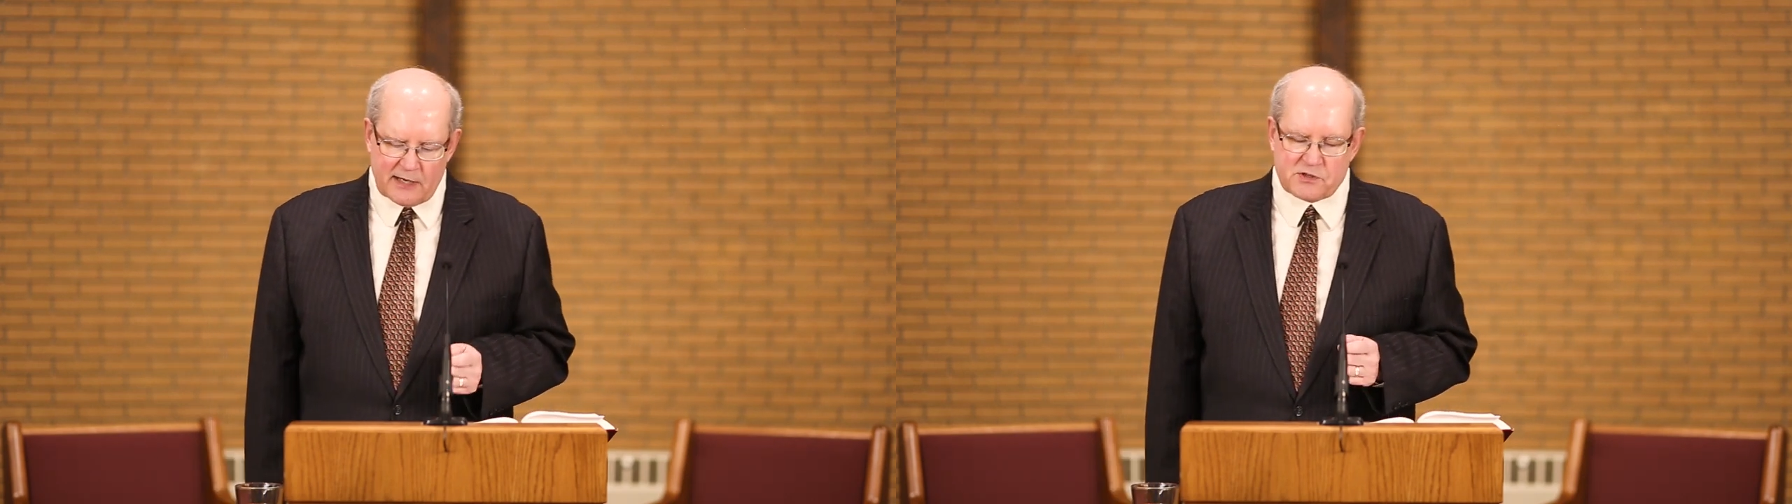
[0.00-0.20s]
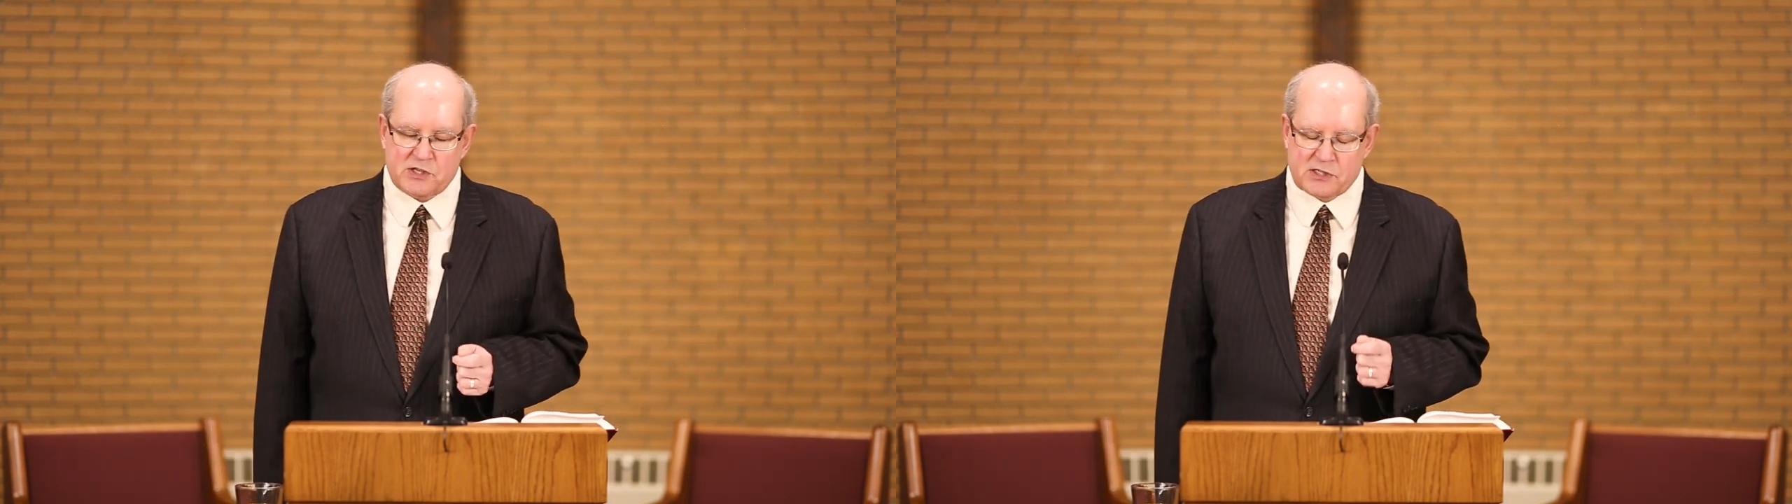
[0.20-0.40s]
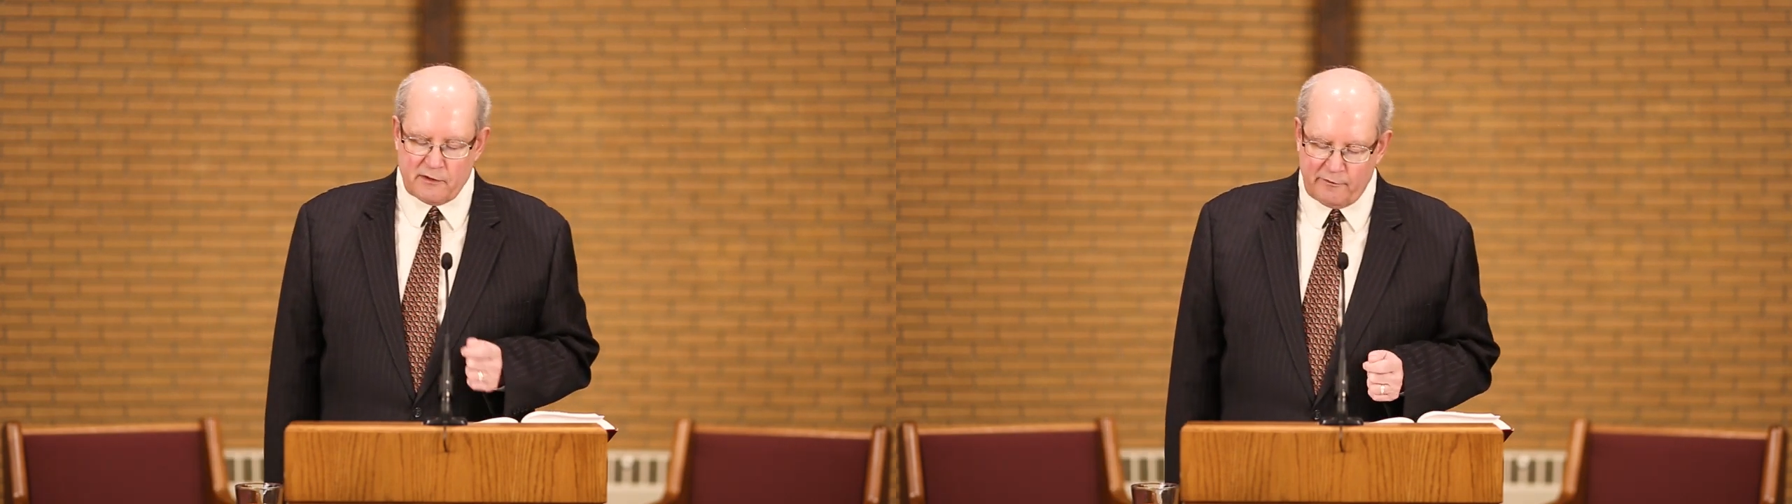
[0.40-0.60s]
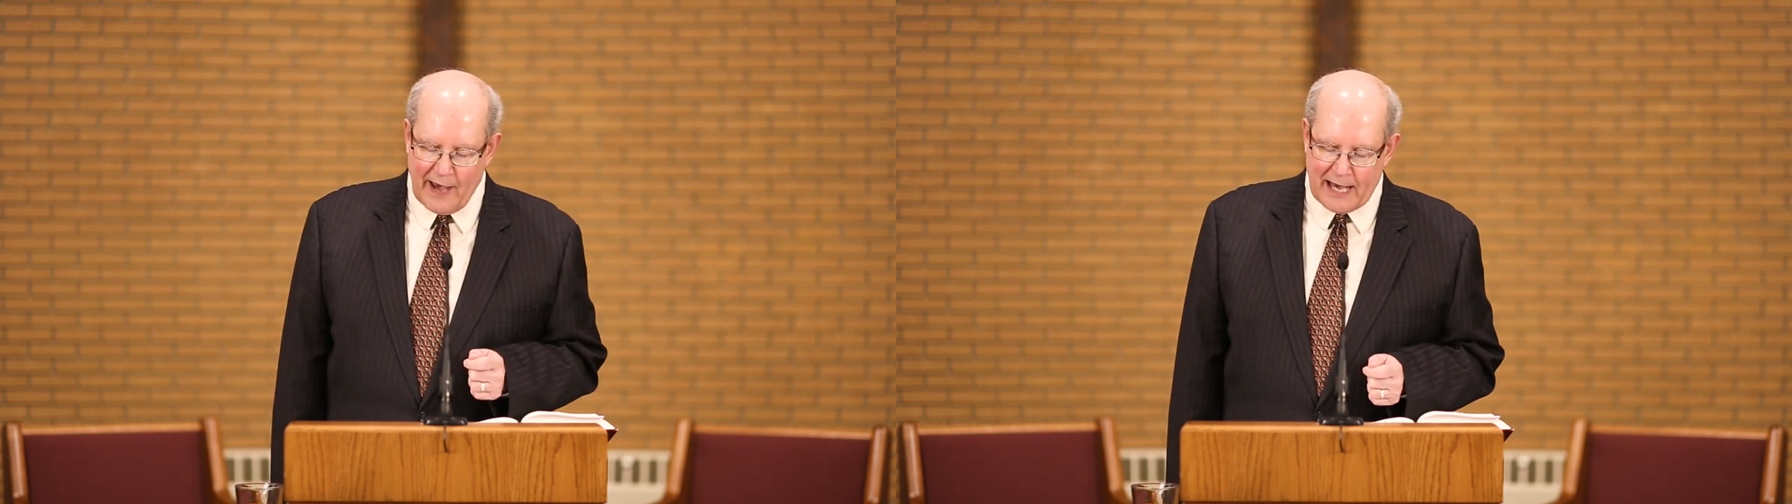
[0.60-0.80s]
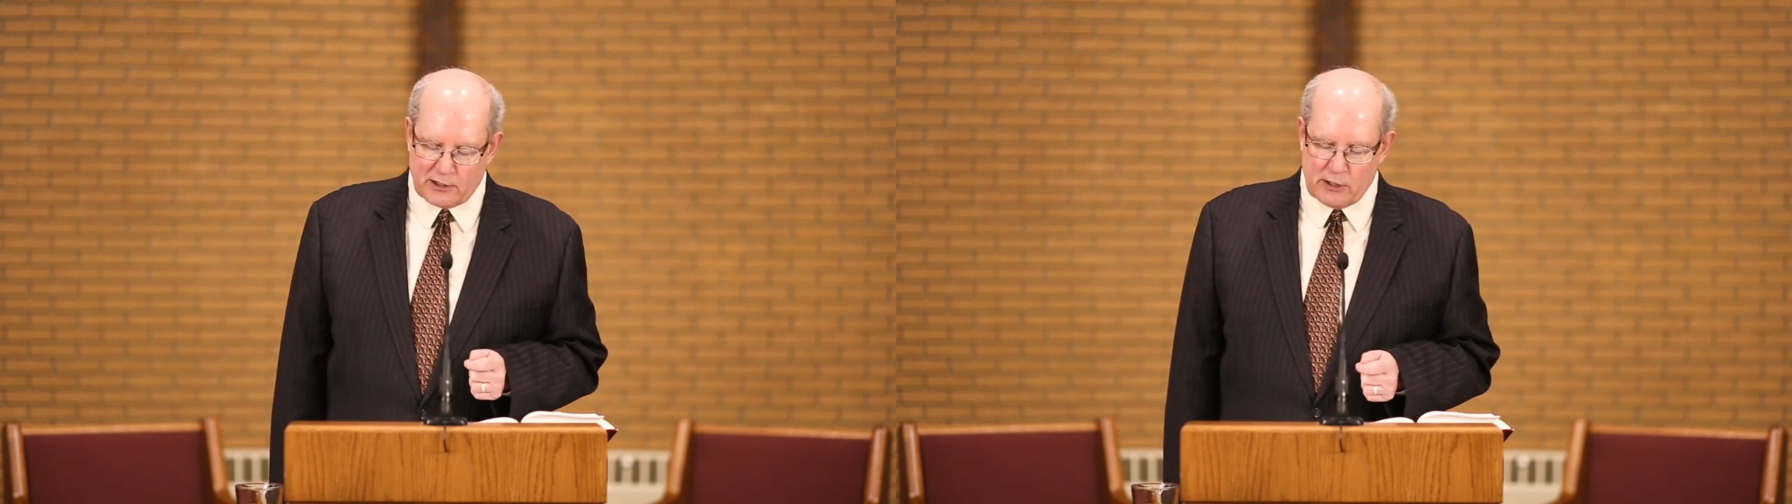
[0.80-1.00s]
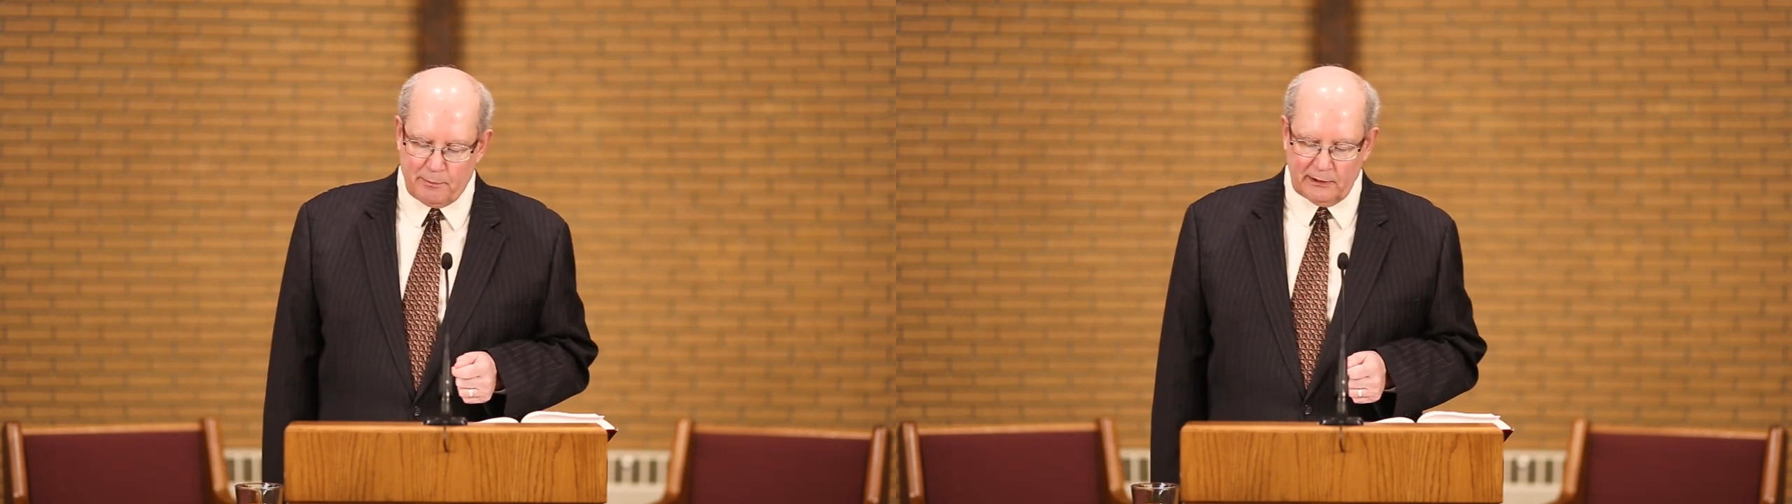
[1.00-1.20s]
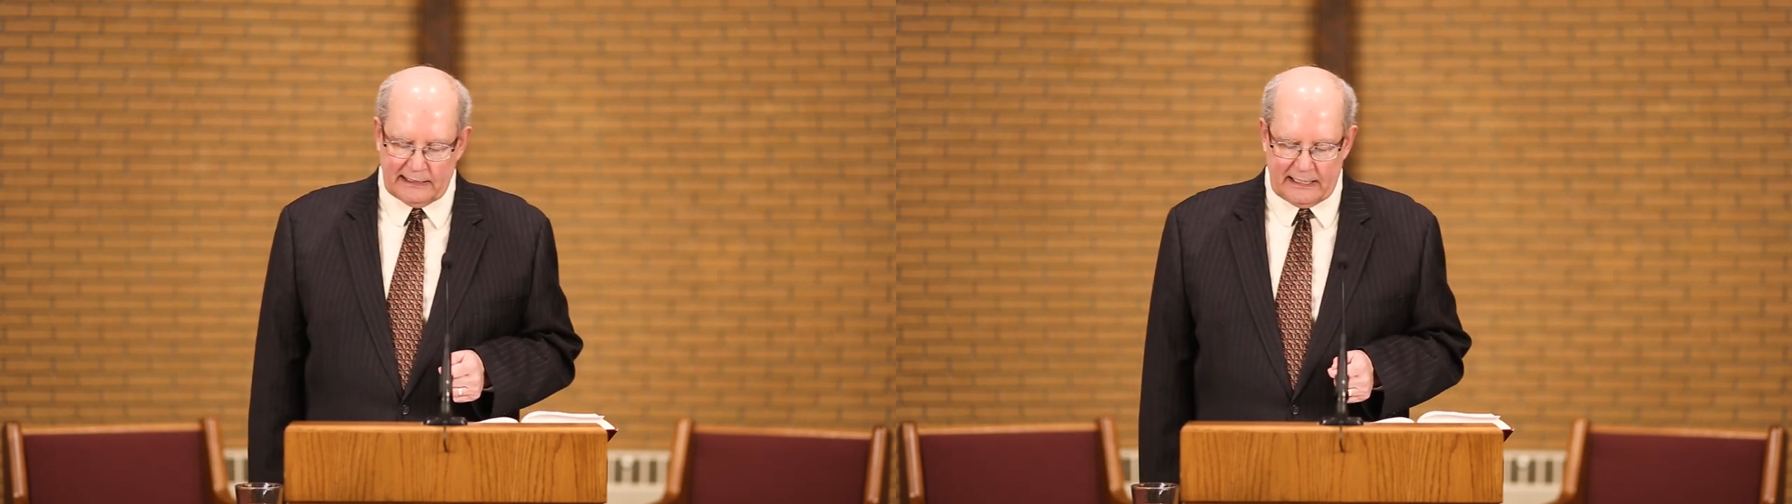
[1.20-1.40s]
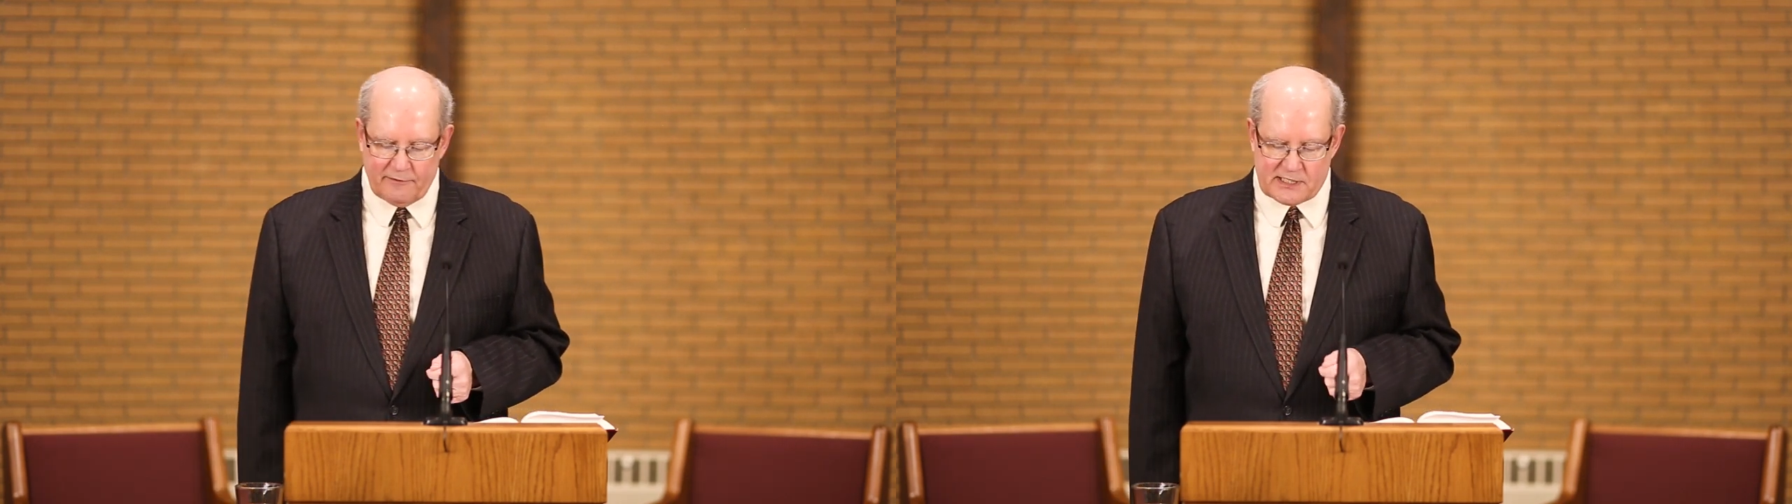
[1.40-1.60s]
gives us the faith to
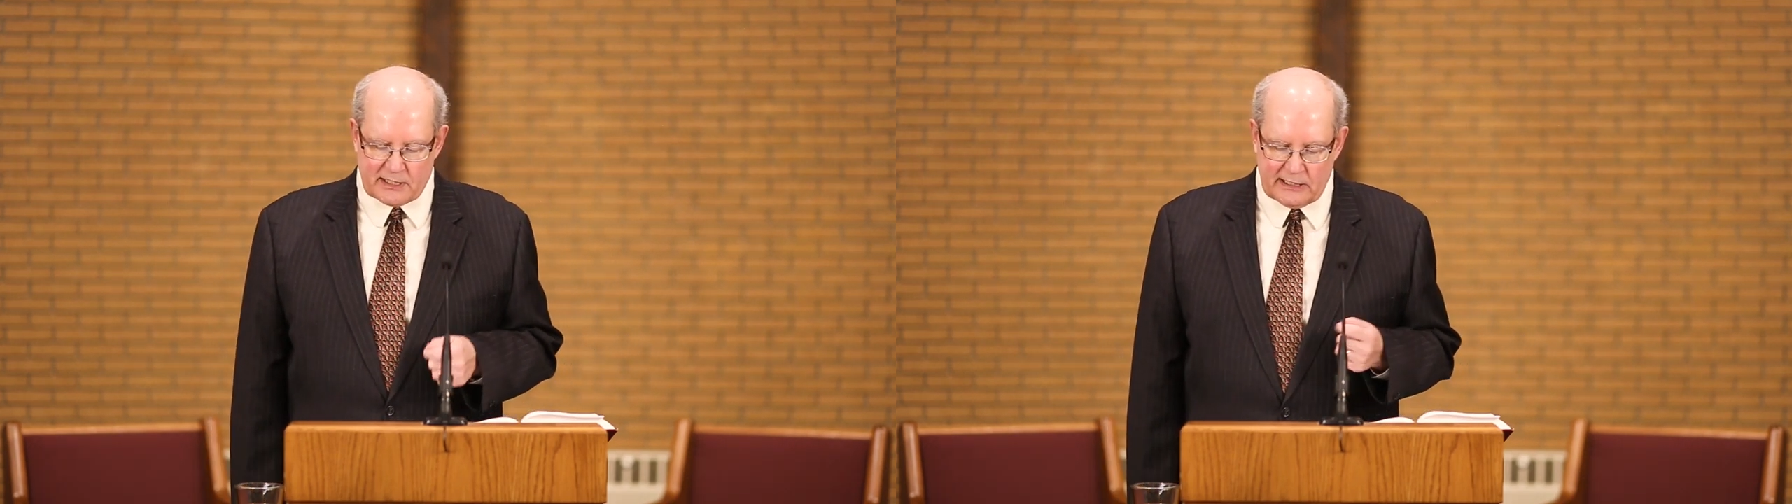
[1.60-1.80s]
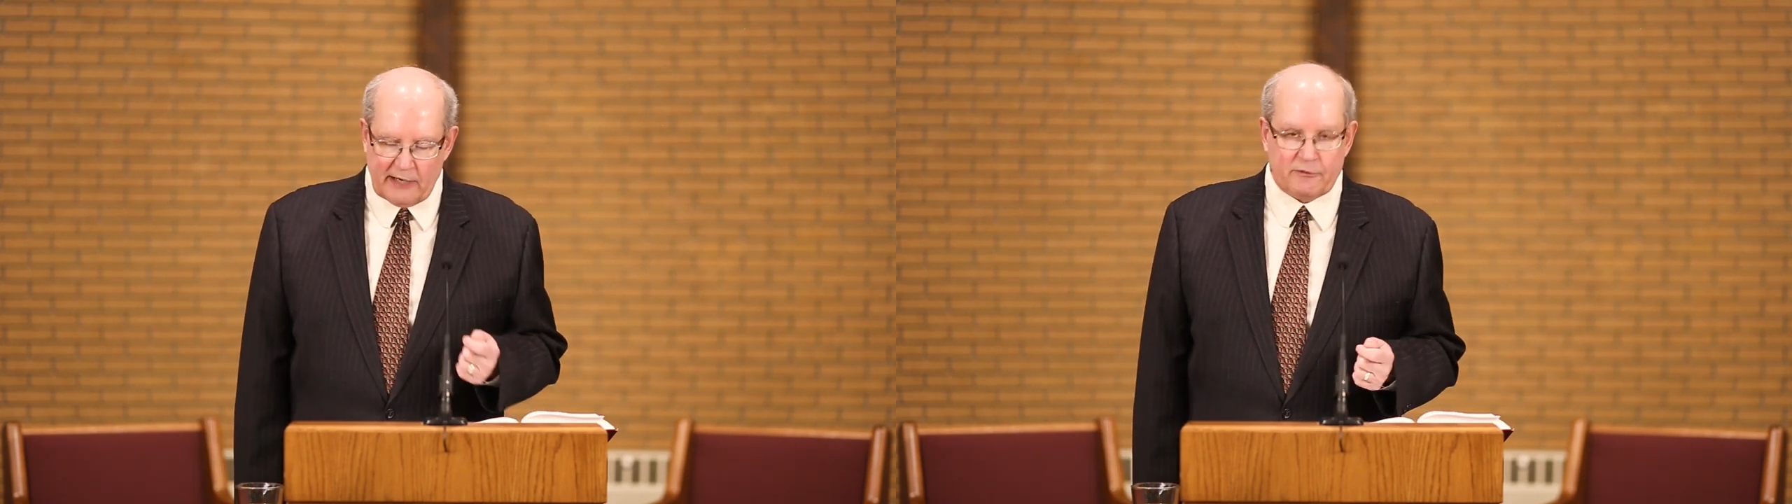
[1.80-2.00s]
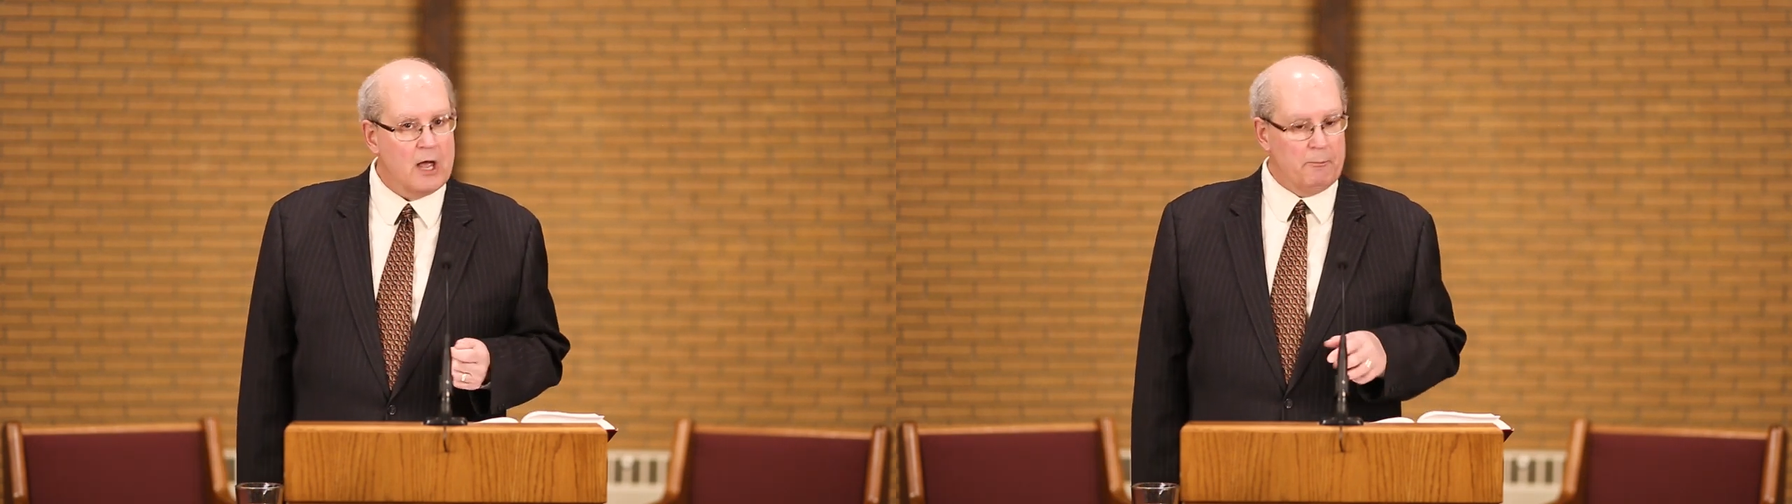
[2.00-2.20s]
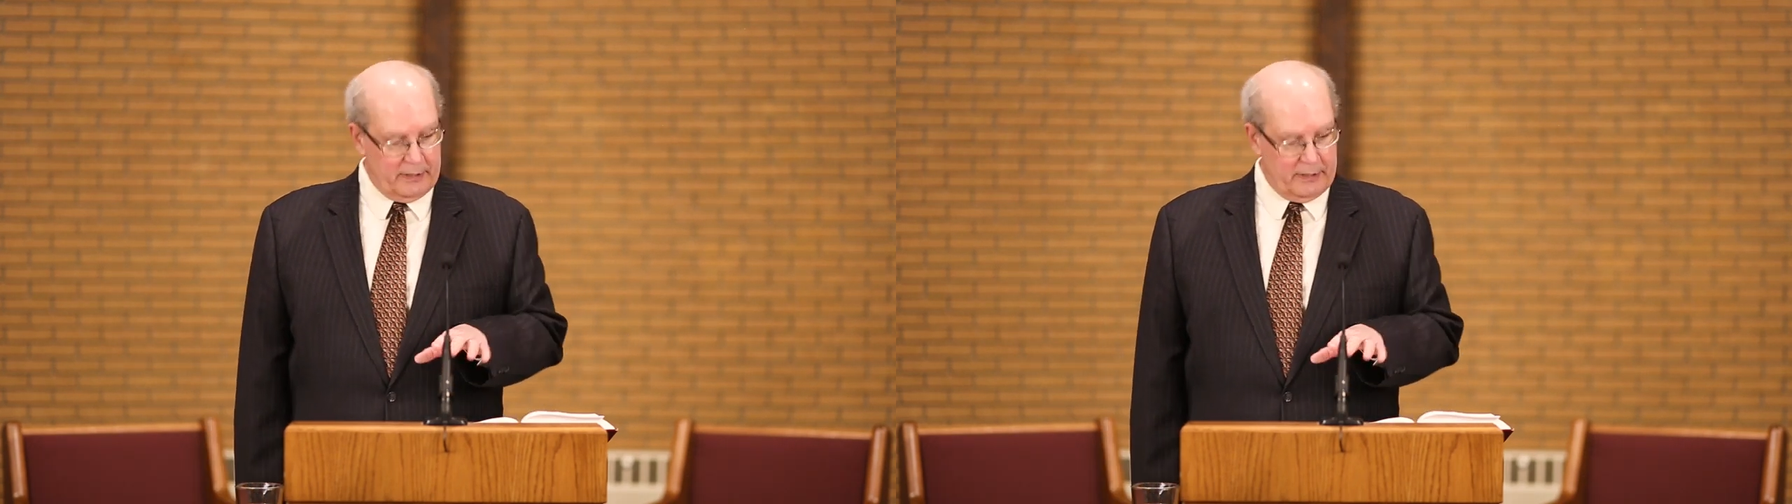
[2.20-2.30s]
believe is a gift,